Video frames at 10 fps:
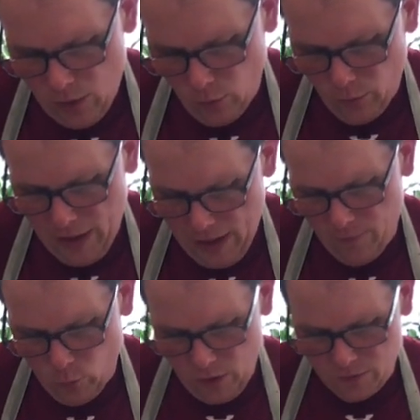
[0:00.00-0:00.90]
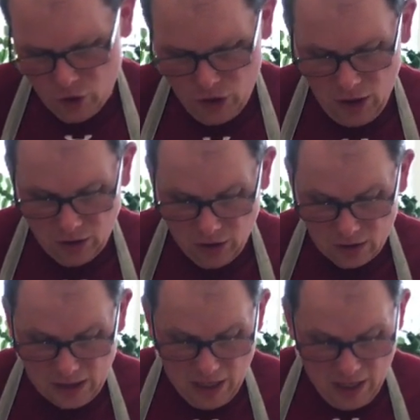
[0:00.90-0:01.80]
old way for West Virginia hot dogs.
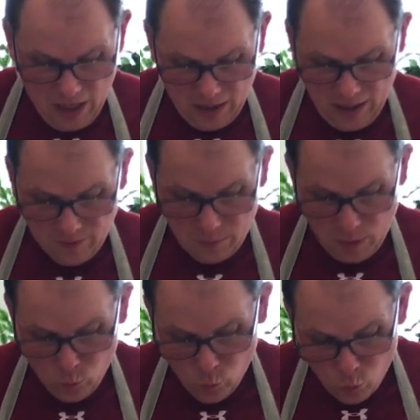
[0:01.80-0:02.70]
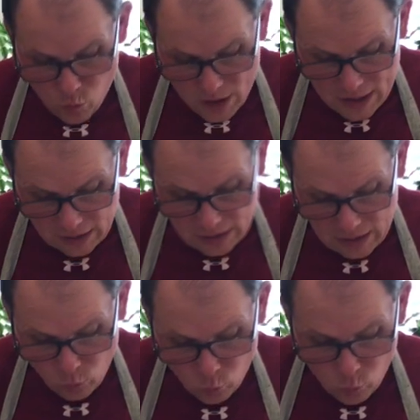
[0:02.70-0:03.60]
They have to be
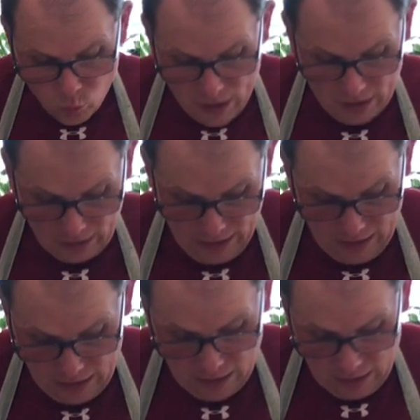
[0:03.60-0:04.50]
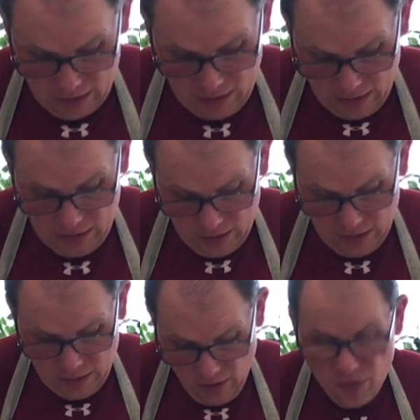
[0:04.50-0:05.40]
really, really
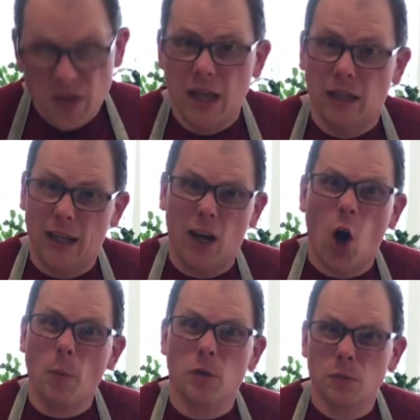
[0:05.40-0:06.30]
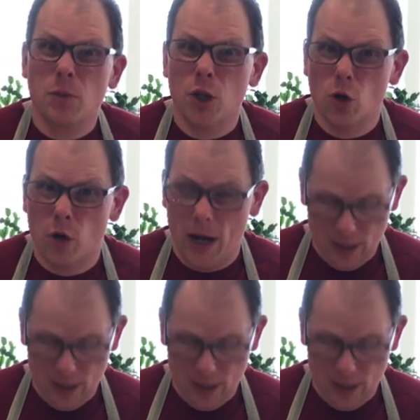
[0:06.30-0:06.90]
thin, like almost puree.